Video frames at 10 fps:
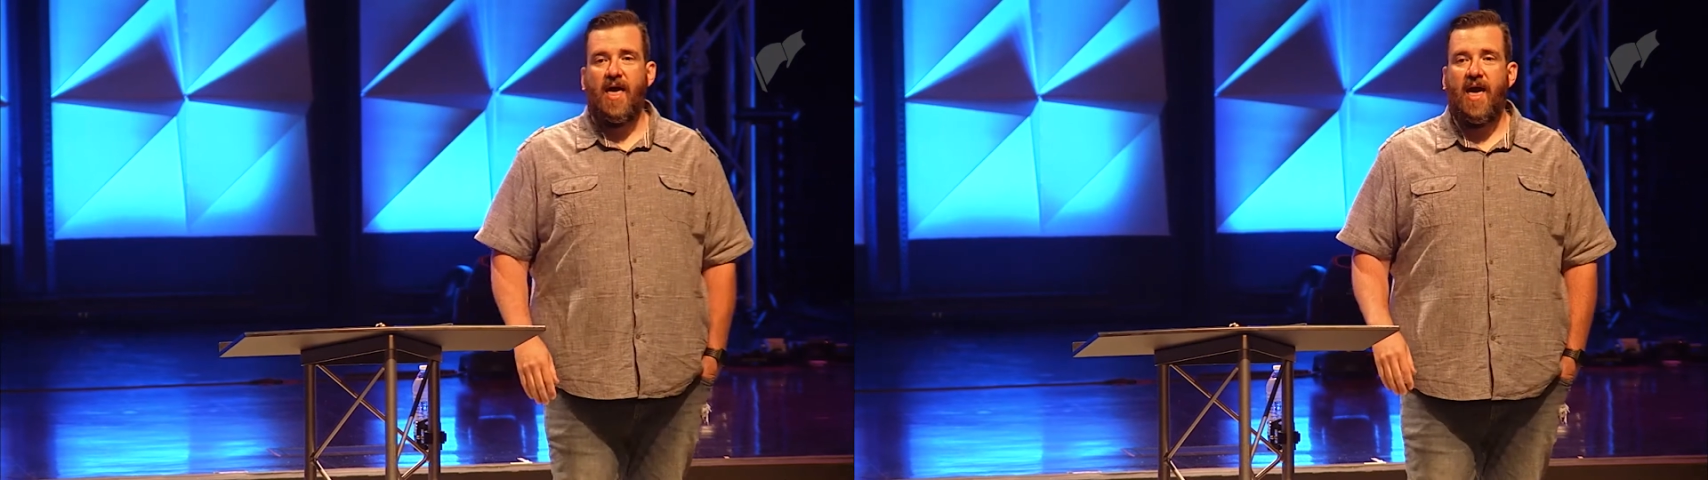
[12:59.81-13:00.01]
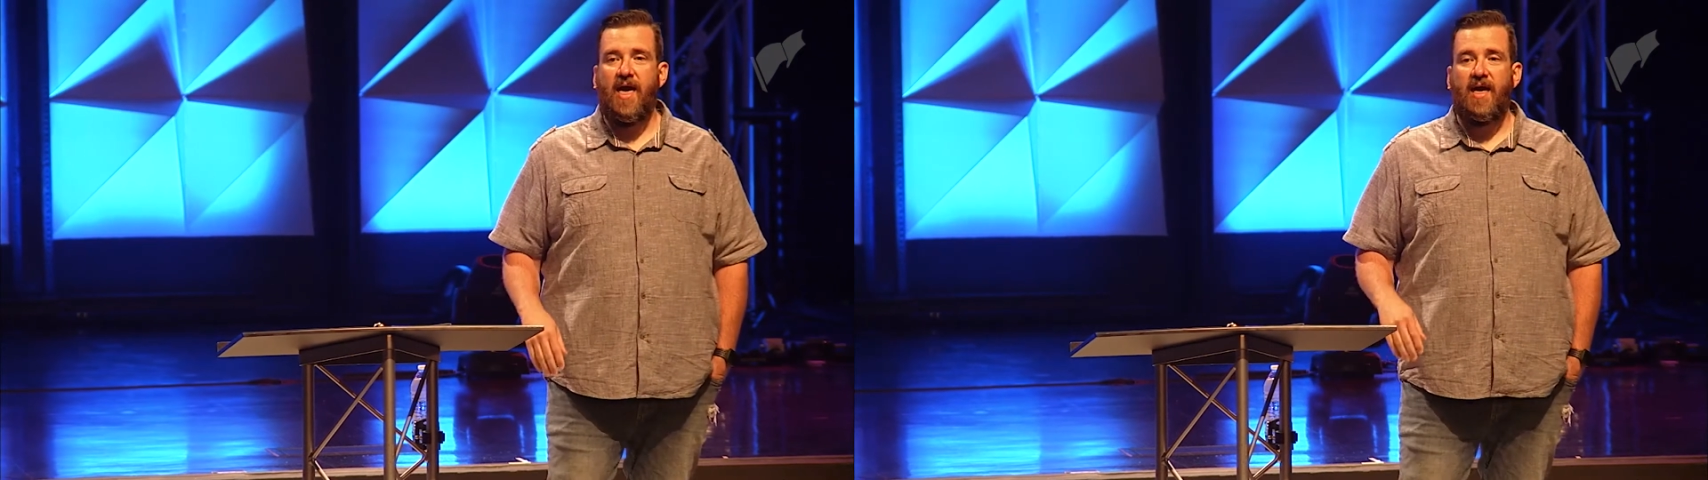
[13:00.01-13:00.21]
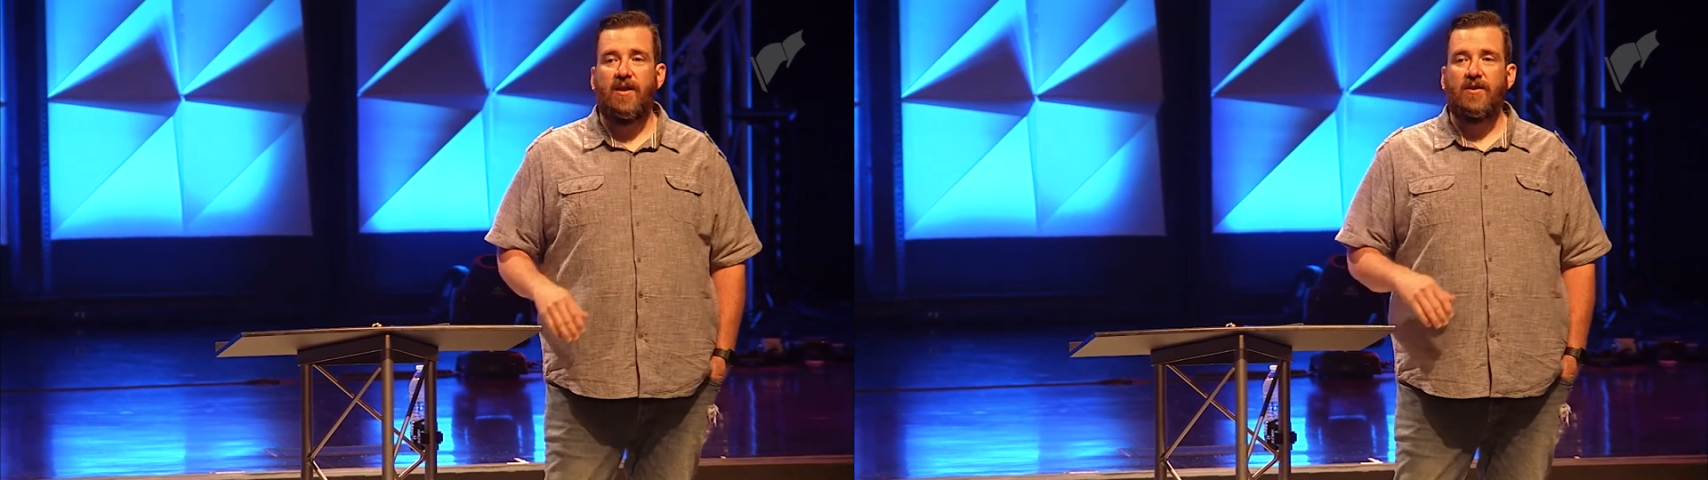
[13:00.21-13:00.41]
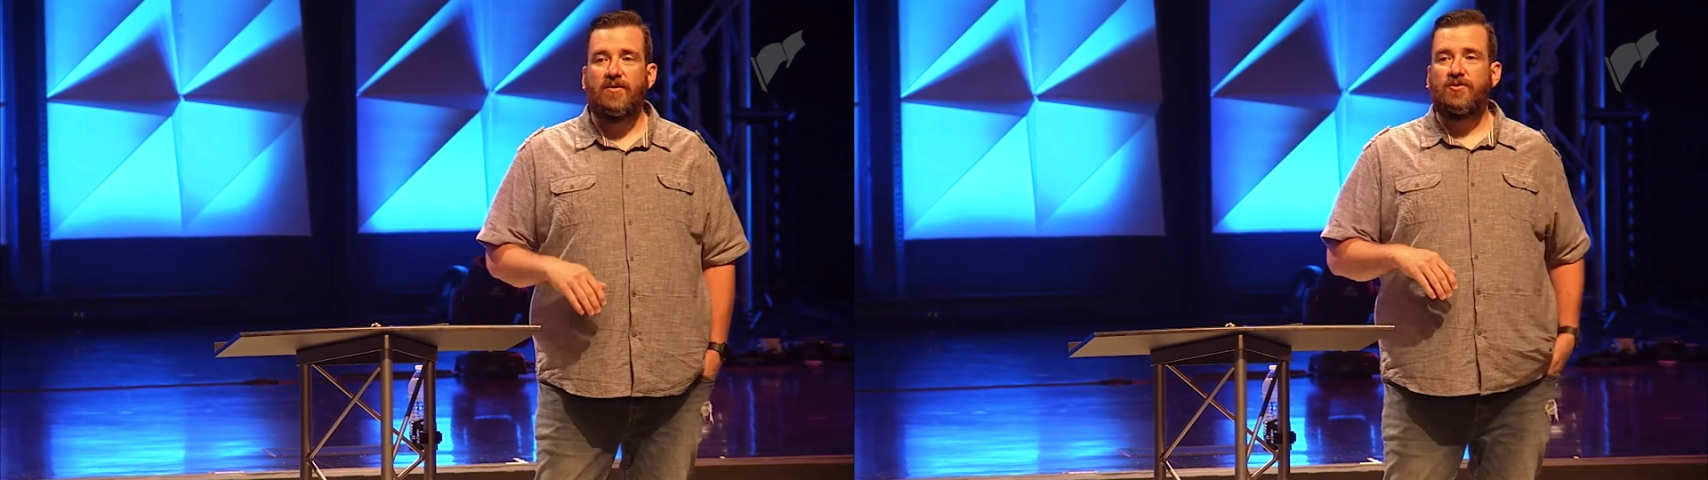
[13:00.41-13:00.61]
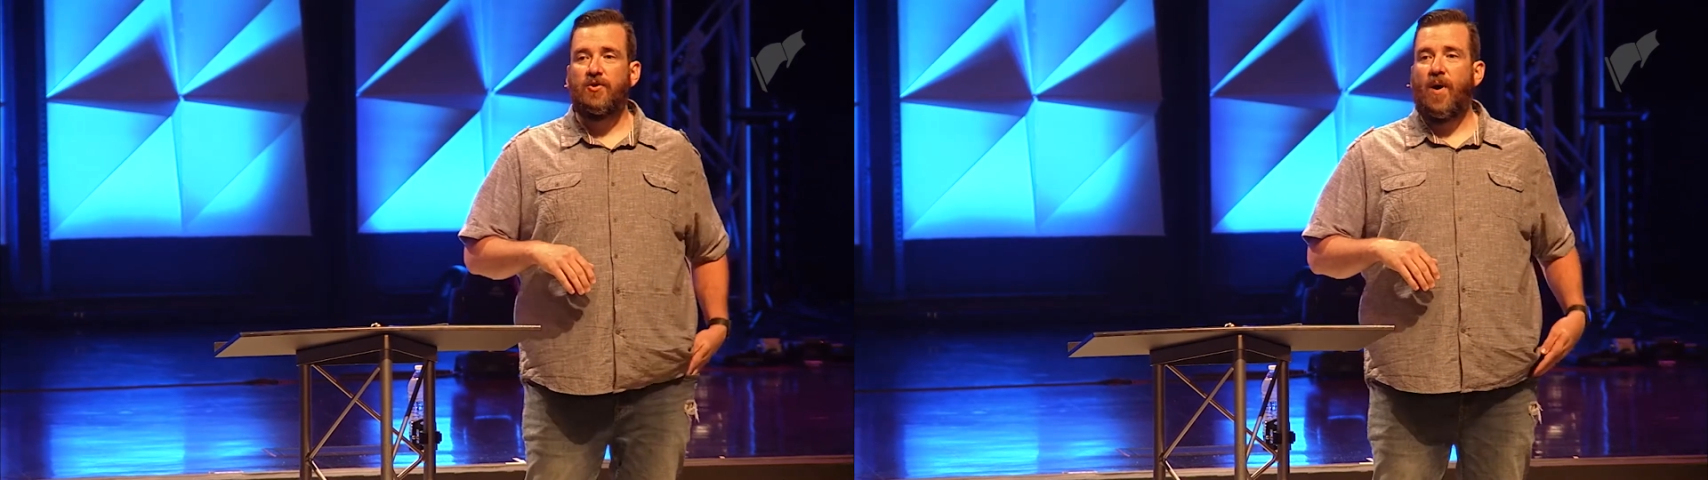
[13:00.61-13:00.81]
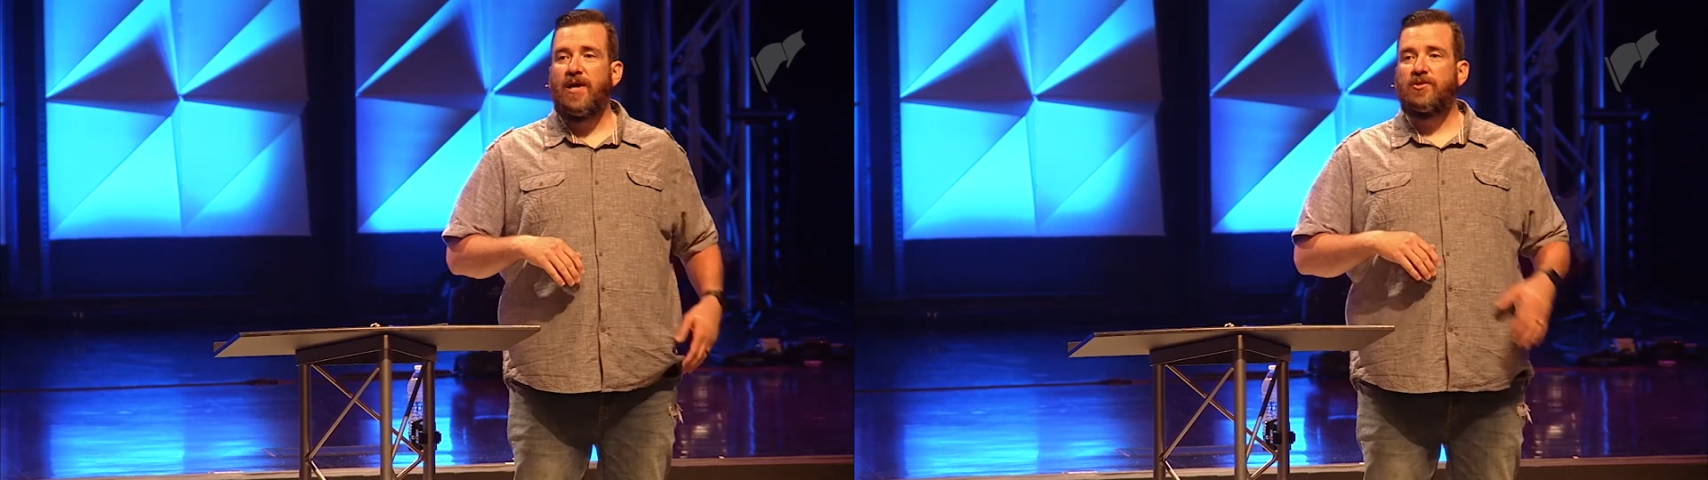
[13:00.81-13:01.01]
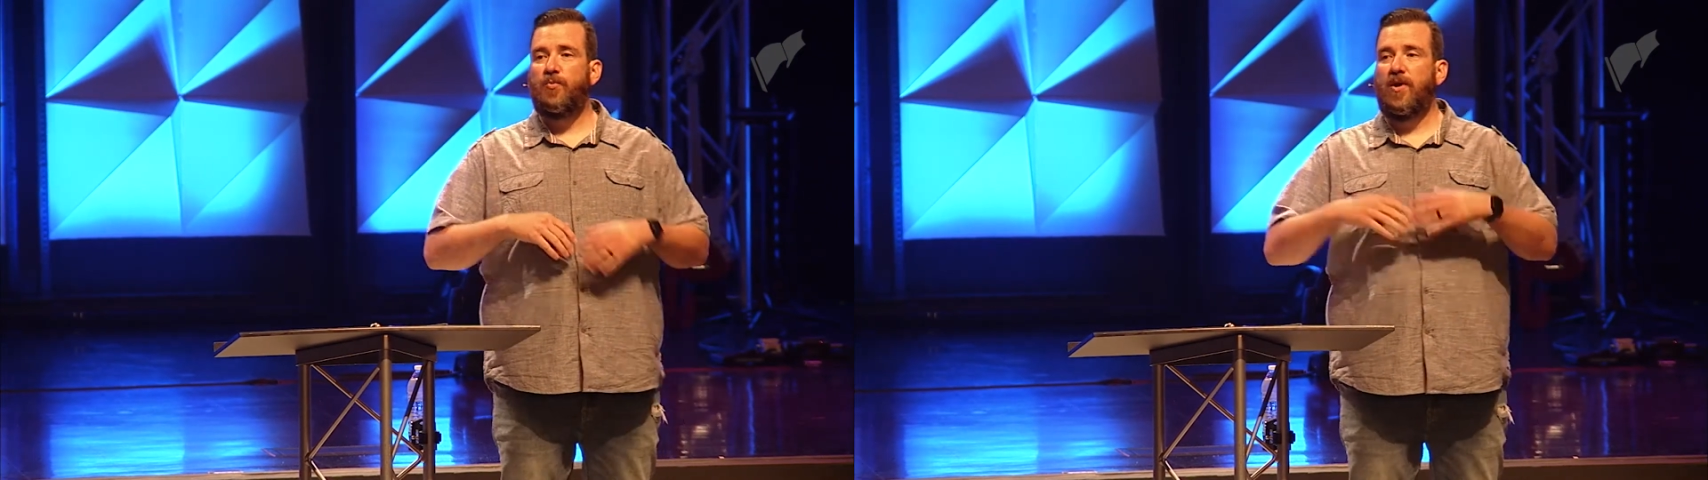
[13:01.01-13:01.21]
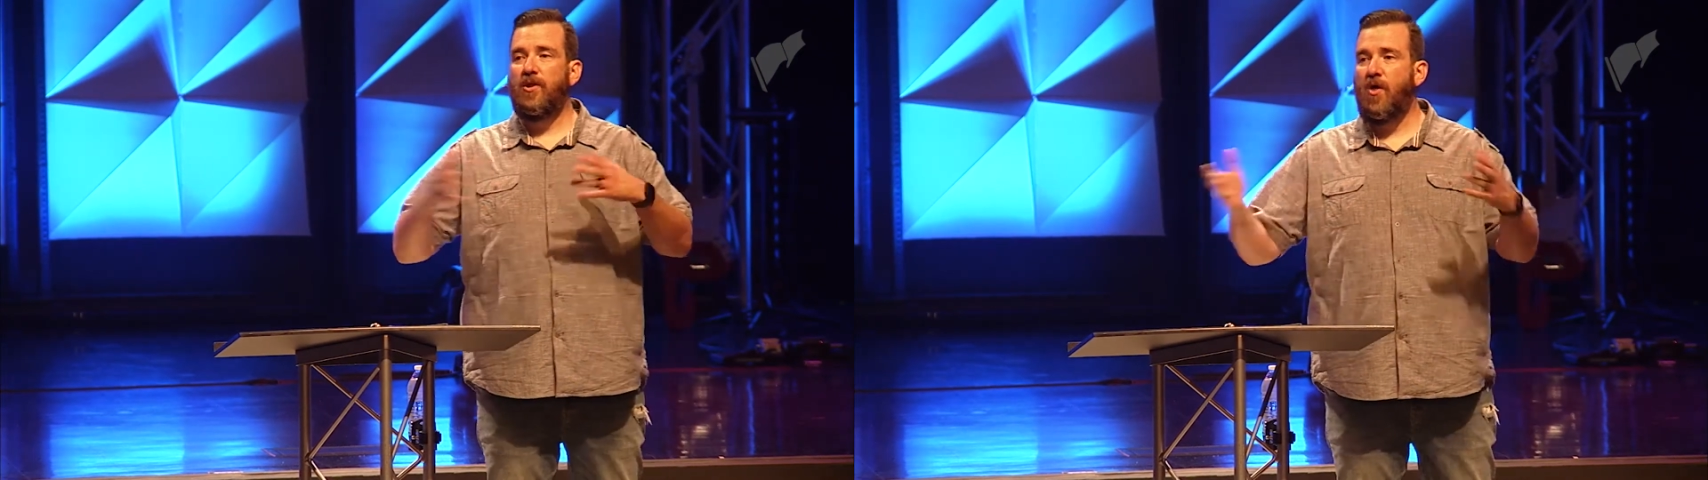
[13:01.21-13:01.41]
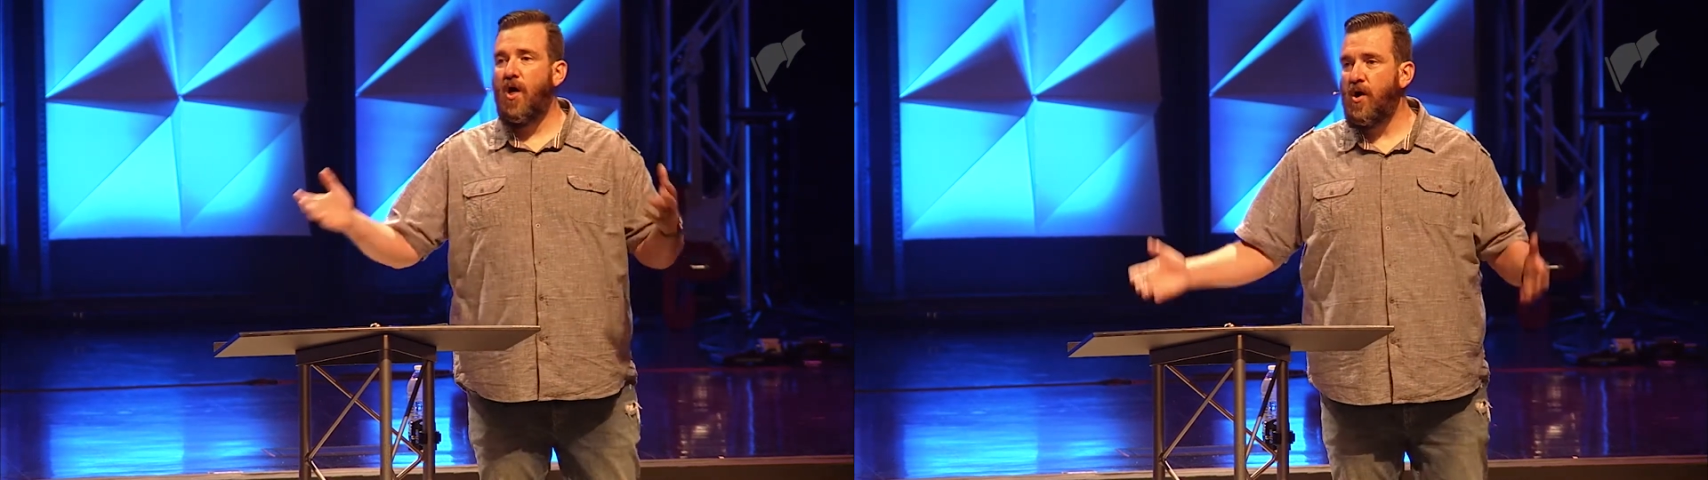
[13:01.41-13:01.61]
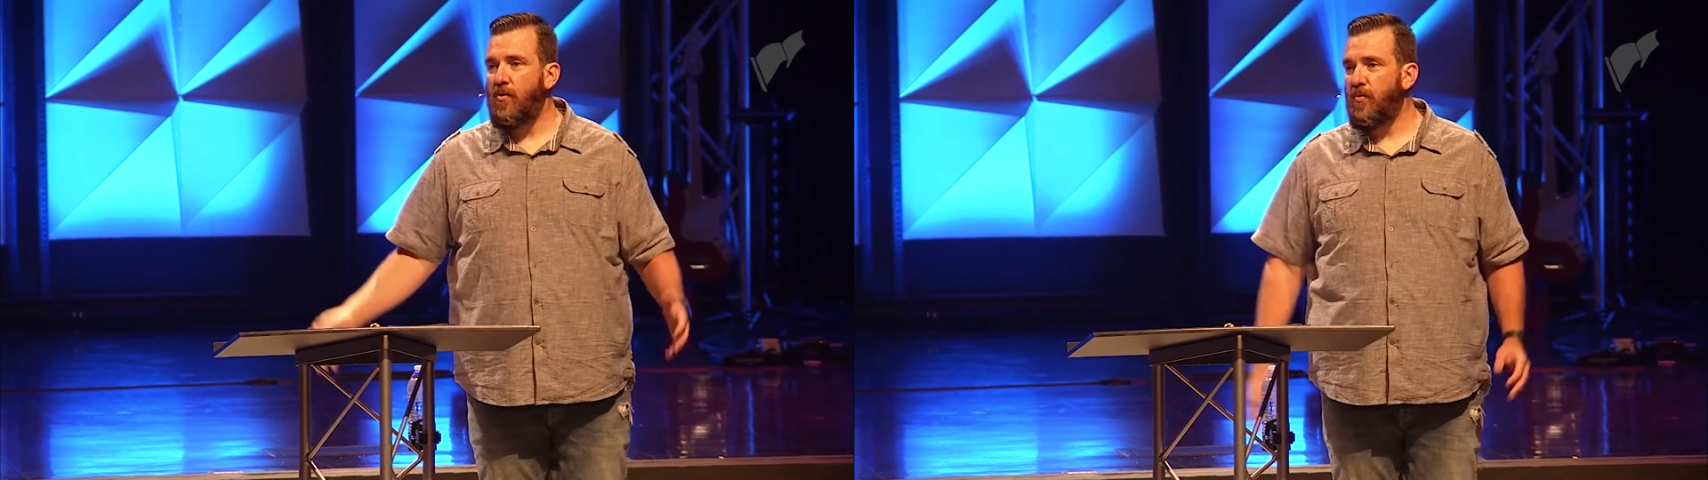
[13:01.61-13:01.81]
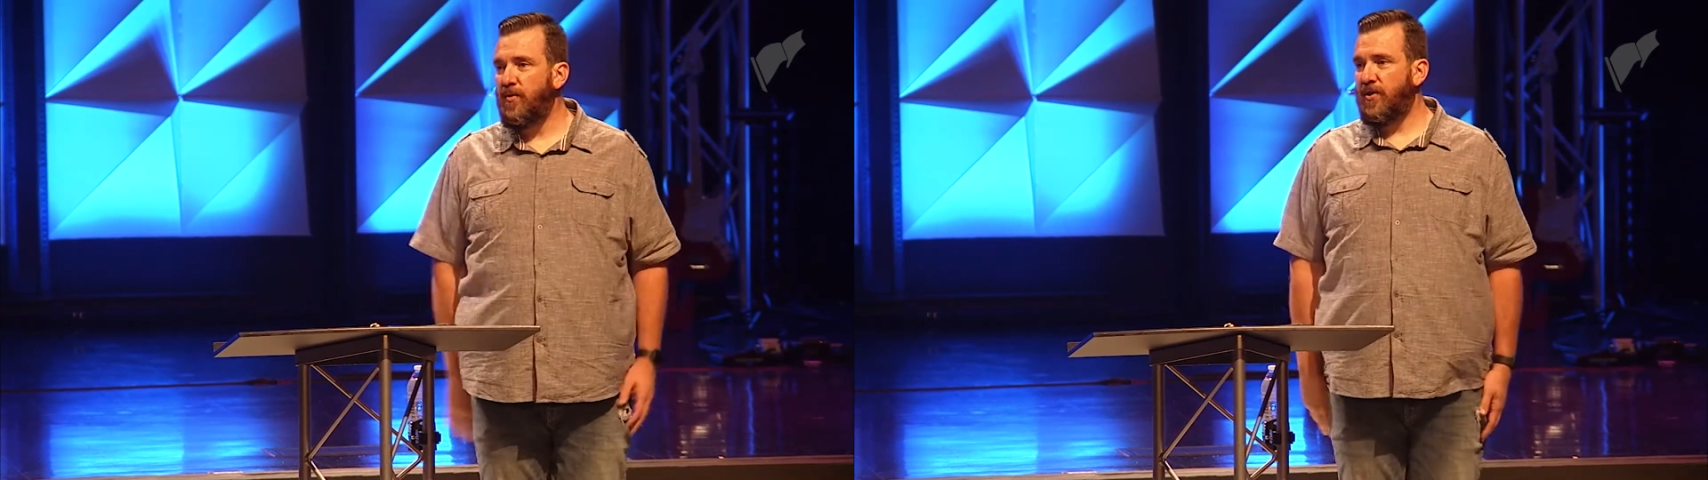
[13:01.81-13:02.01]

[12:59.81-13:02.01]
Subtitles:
And so I just went along with